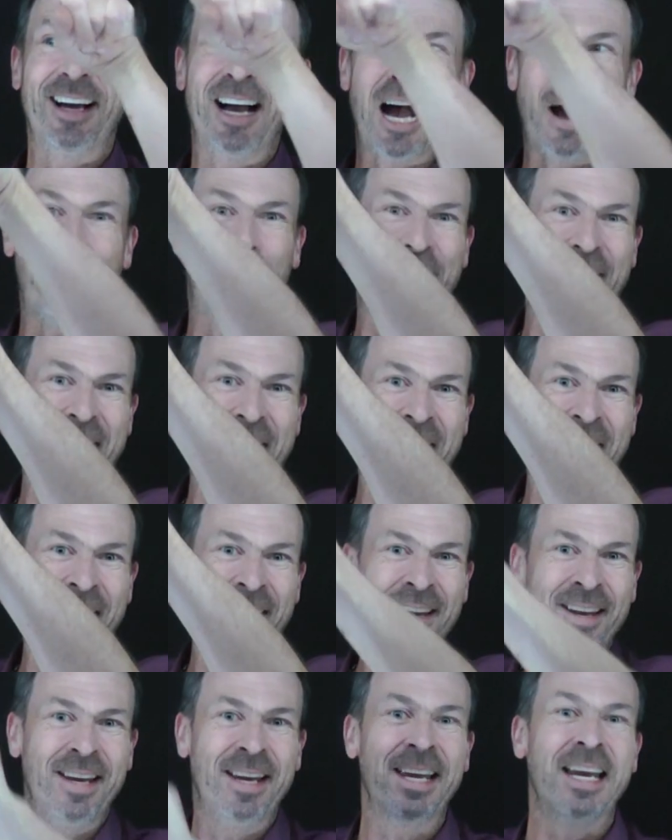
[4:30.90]
up
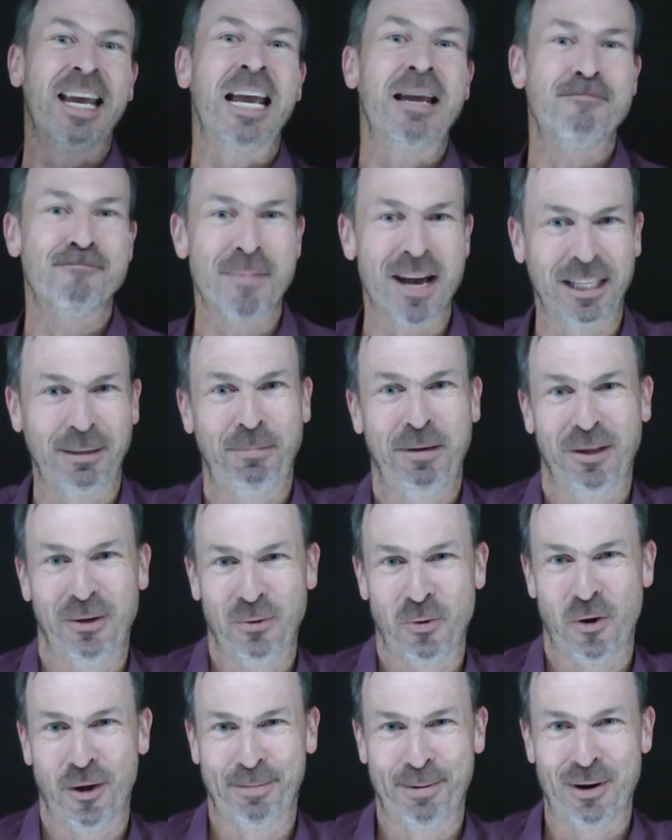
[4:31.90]
there. It must be the
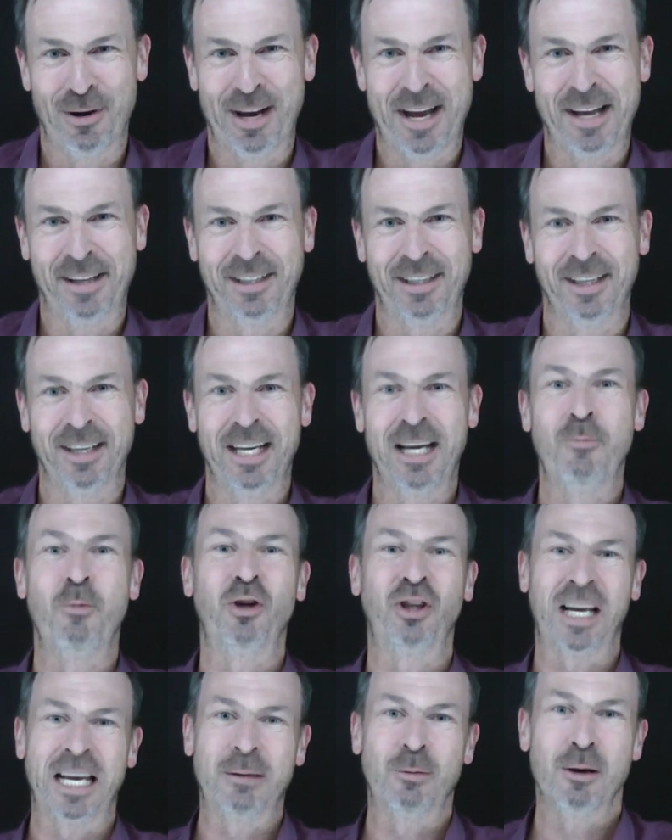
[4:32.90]
North Pole answer, in
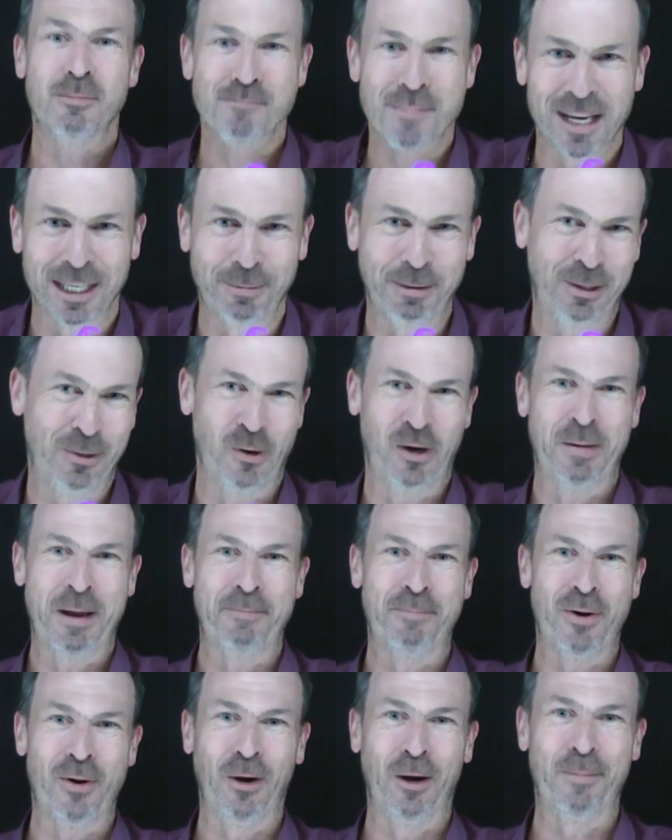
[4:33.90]
which case we must be talking
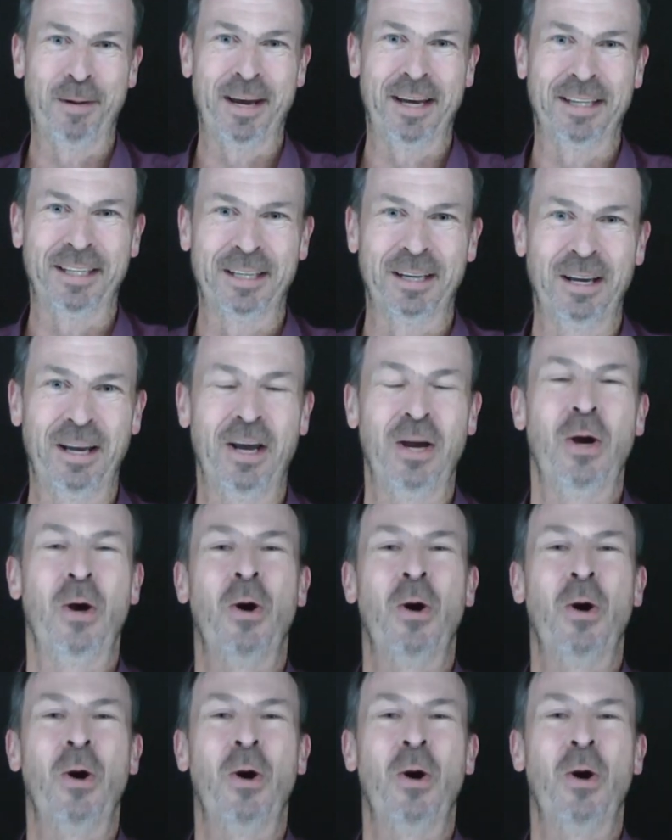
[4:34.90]
about polar bears.